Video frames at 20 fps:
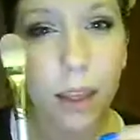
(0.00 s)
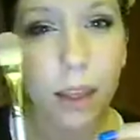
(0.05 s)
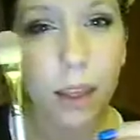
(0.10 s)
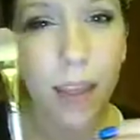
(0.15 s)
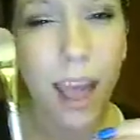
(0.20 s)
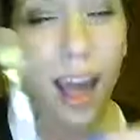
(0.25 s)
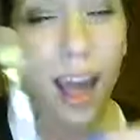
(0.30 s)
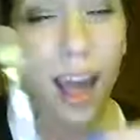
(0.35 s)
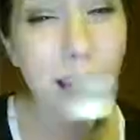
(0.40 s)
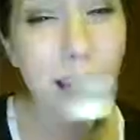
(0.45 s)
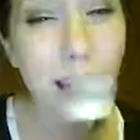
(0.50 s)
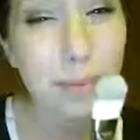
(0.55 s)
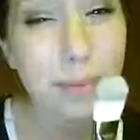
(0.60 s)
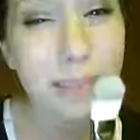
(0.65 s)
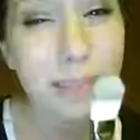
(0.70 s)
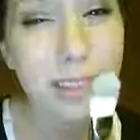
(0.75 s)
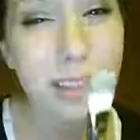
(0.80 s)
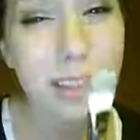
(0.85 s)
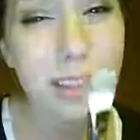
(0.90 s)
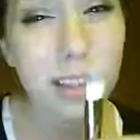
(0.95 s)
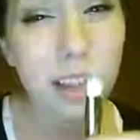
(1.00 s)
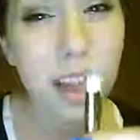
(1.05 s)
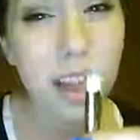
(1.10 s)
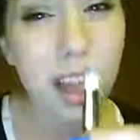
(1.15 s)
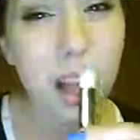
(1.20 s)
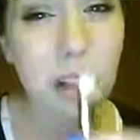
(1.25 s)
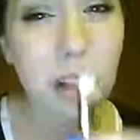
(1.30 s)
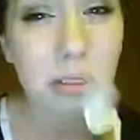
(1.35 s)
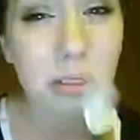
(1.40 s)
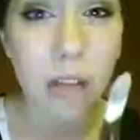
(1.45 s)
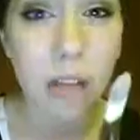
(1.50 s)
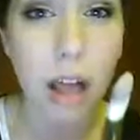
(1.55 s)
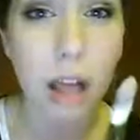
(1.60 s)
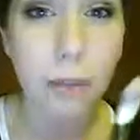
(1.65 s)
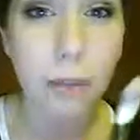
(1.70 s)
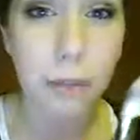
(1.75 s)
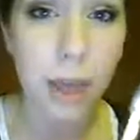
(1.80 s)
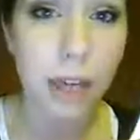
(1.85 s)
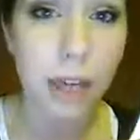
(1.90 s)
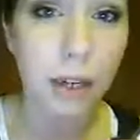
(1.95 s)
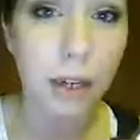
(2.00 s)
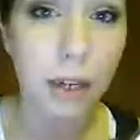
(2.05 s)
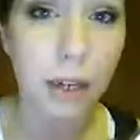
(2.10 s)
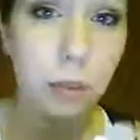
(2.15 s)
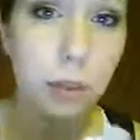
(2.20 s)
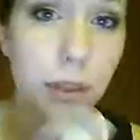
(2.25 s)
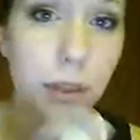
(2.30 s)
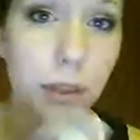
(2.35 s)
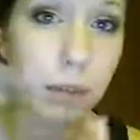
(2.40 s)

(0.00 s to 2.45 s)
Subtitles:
helps a lot better with